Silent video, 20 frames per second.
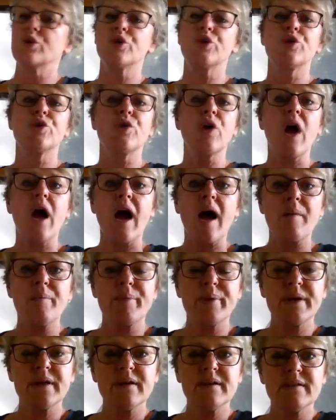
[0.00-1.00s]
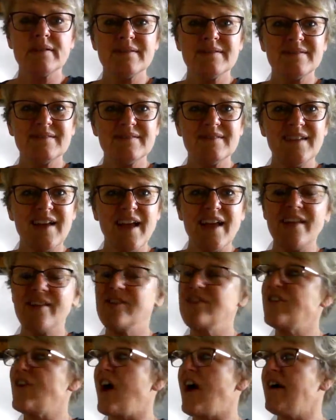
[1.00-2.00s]
Crop.
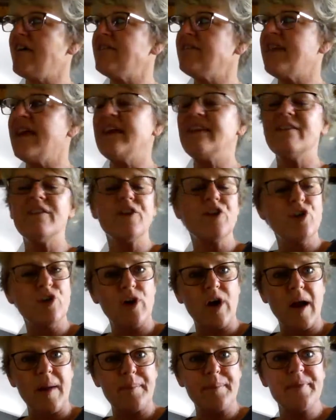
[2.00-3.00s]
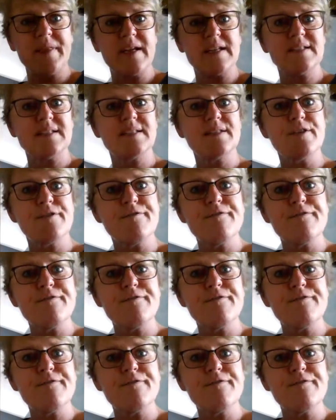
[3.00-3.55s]
Not like the crop that's the